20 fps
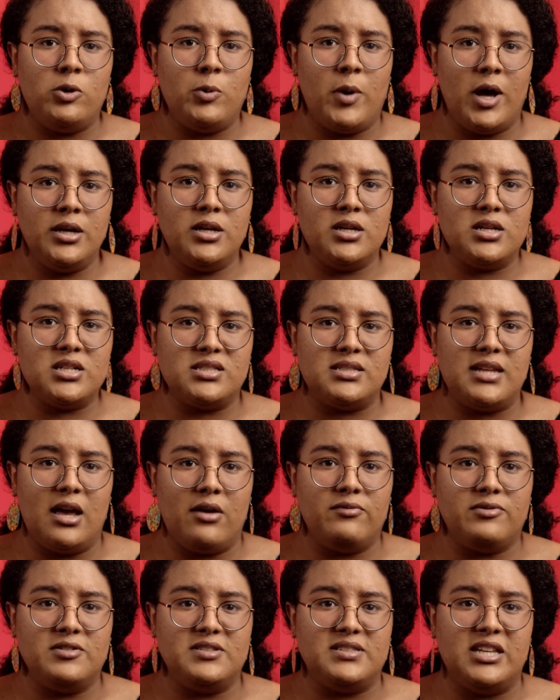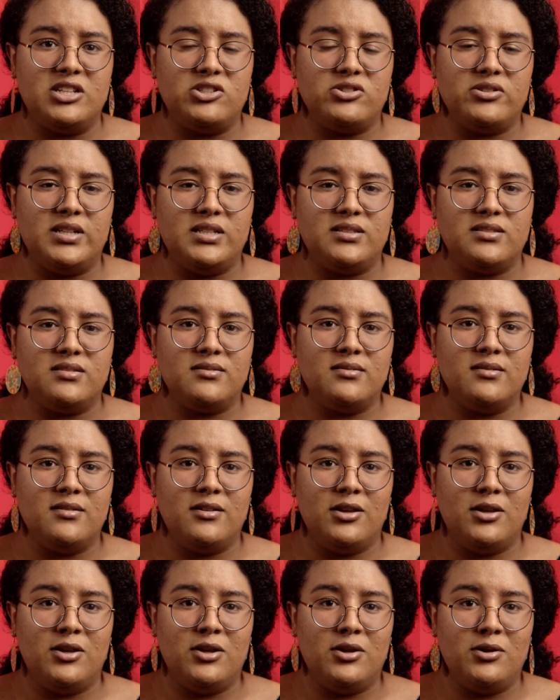You hunted us down for centuries.
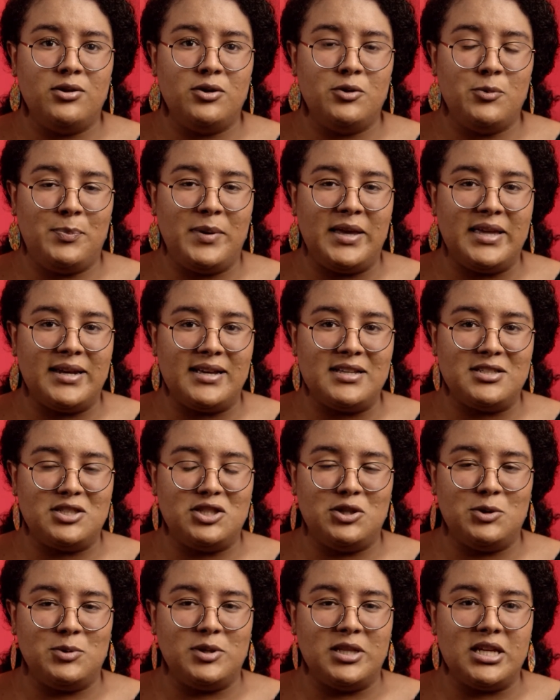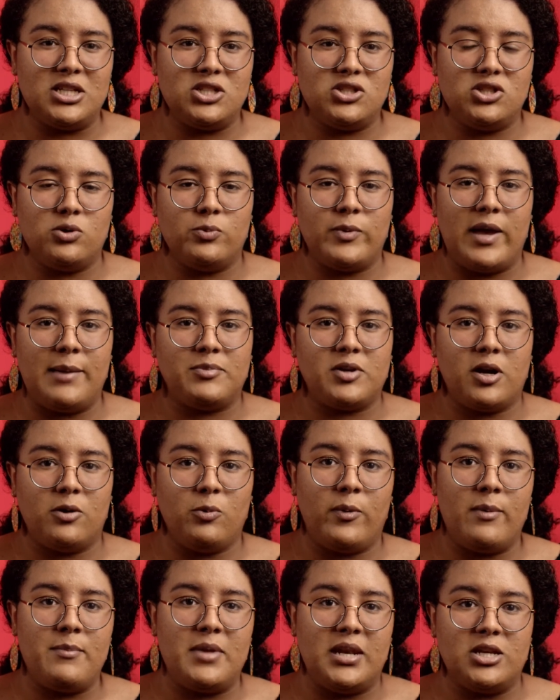You beat us, you lynched, you raped
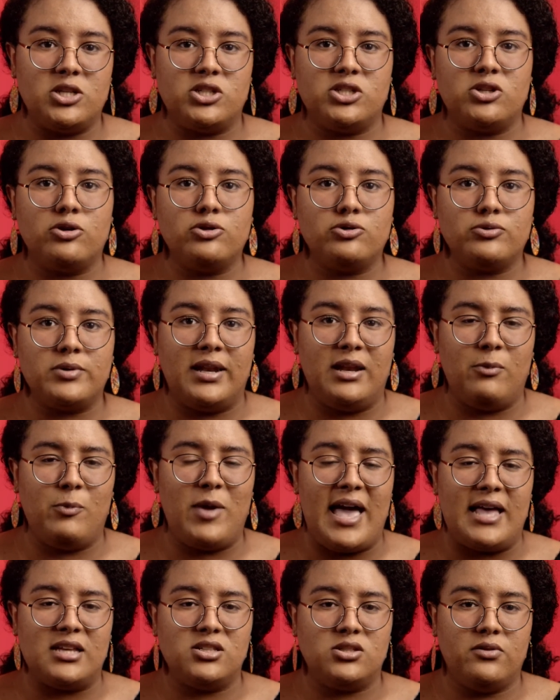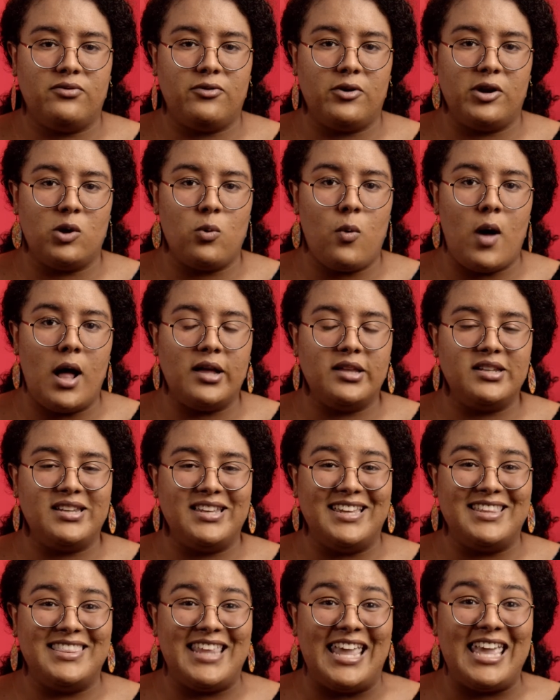our women and children, and we asked you for
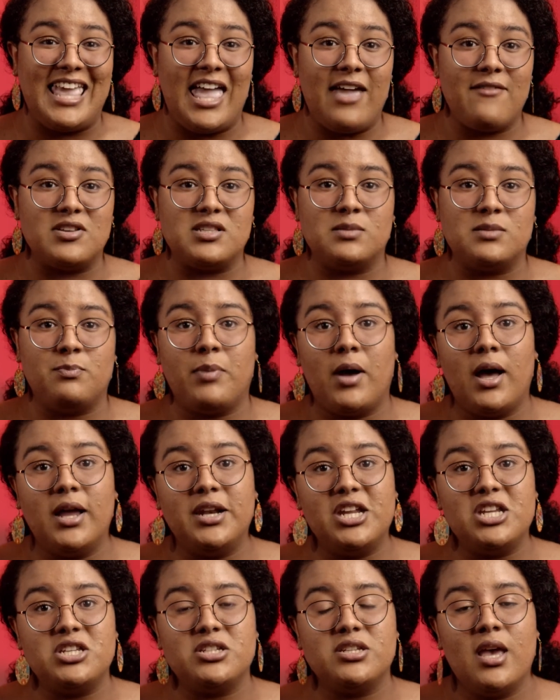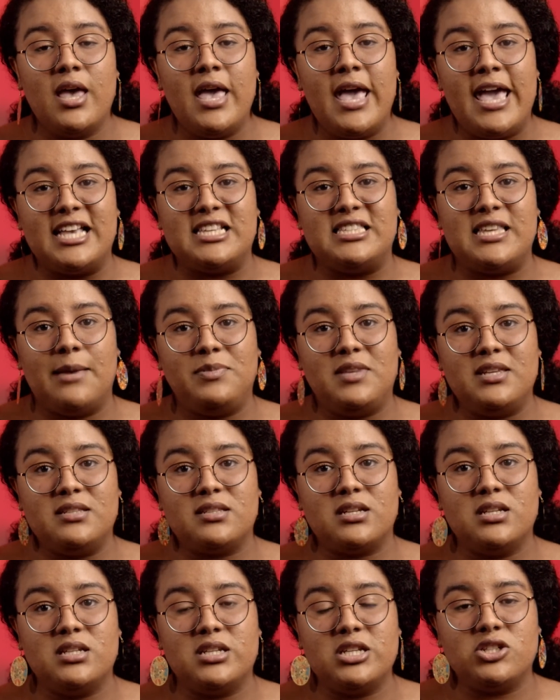equality, and they gave us bondage. Accept these
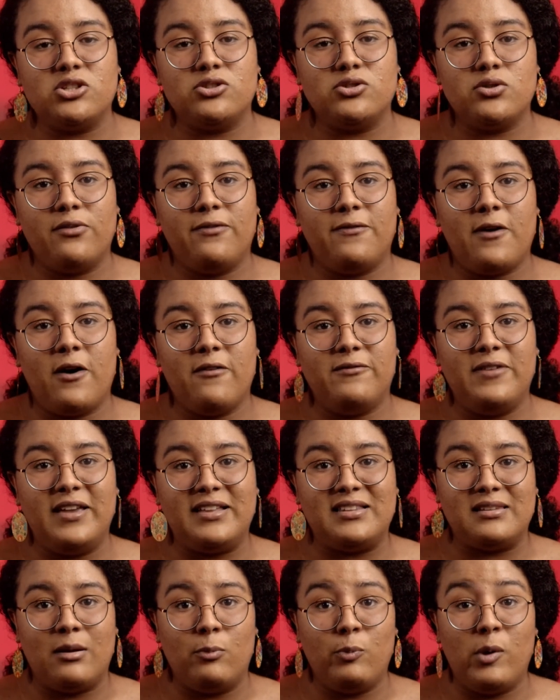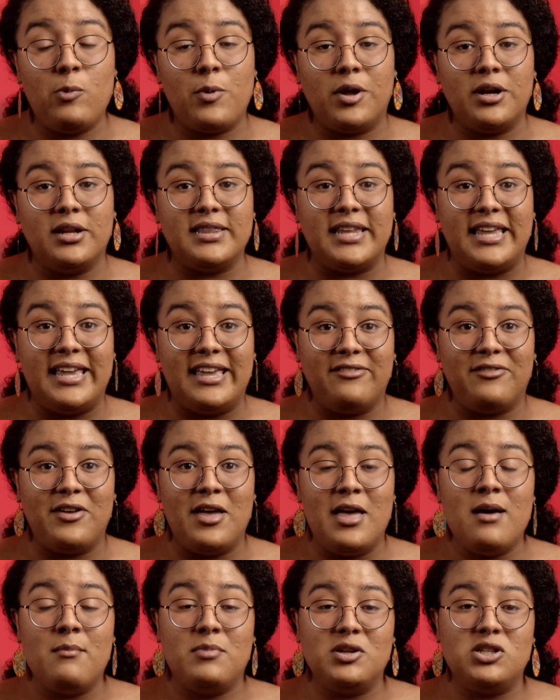conditions or fall victim. We want to live,
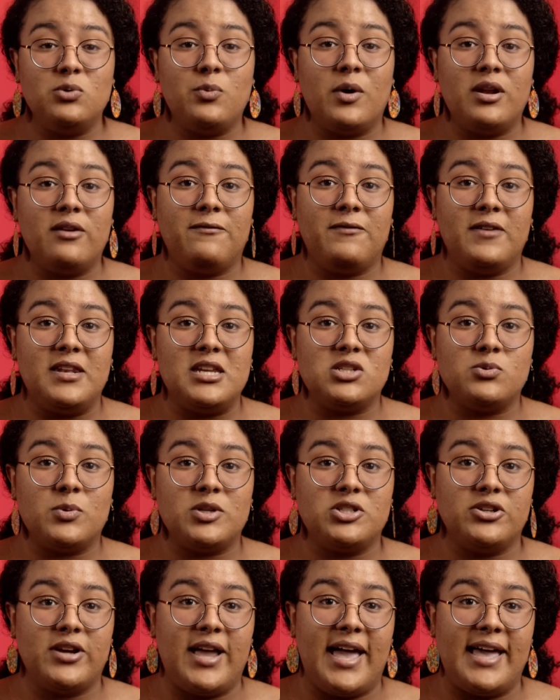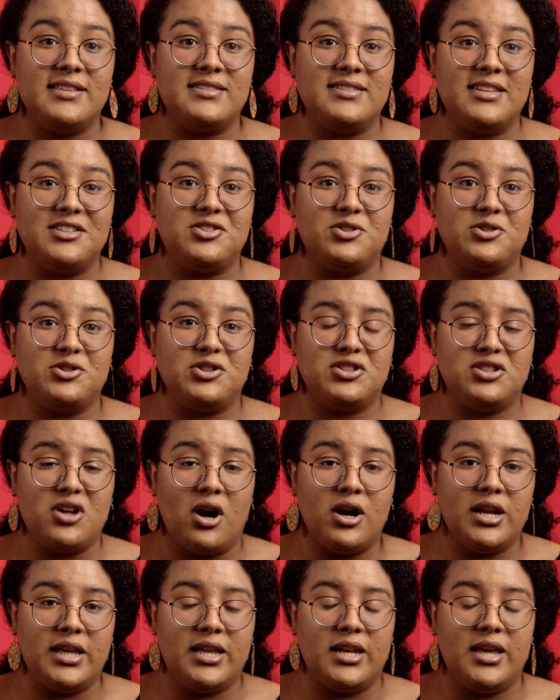but you want to finish what your ancestors
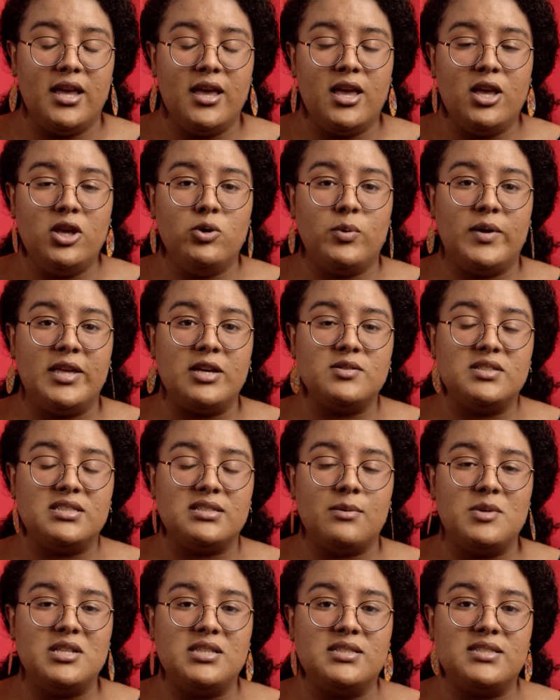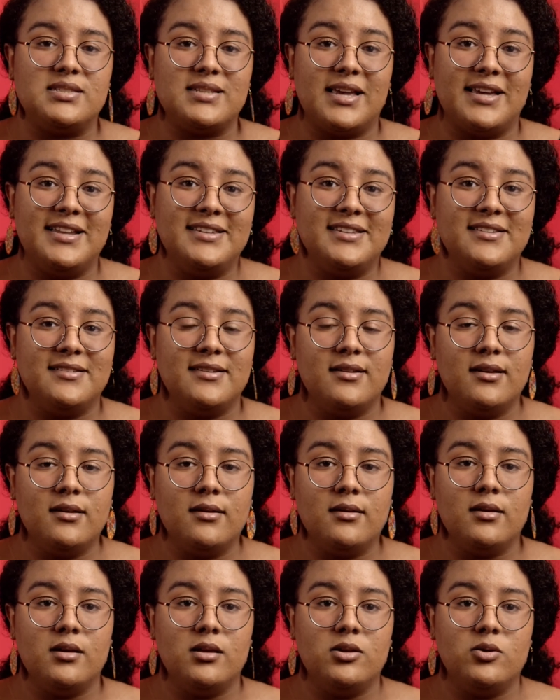started. You killed someone's son.
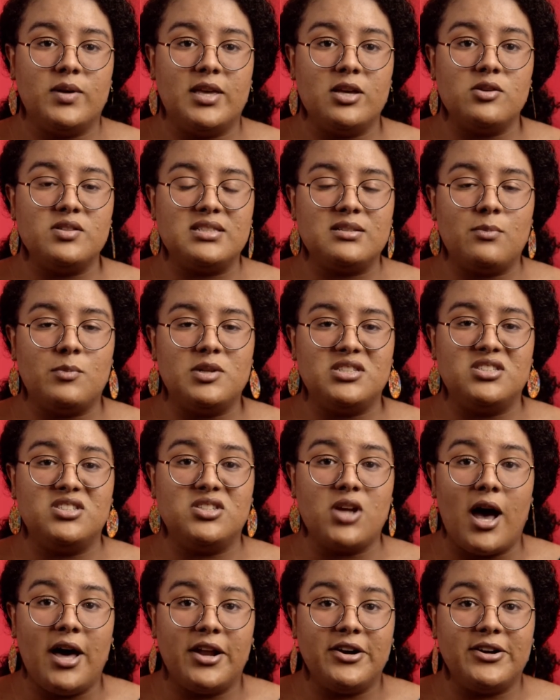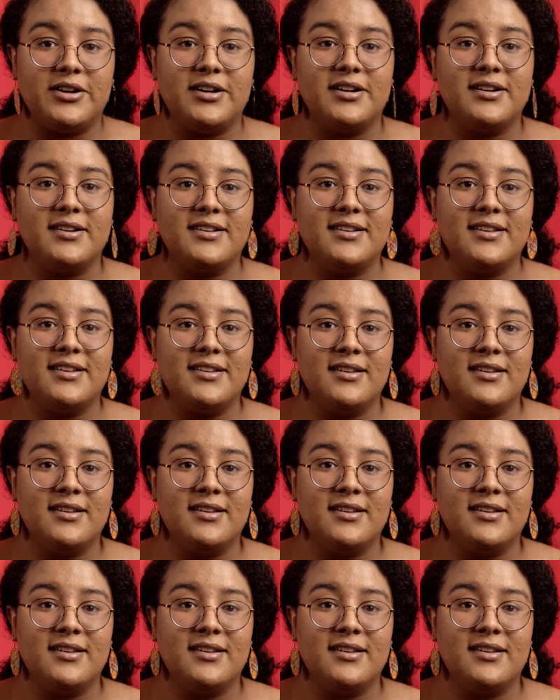You killed someone's daughter.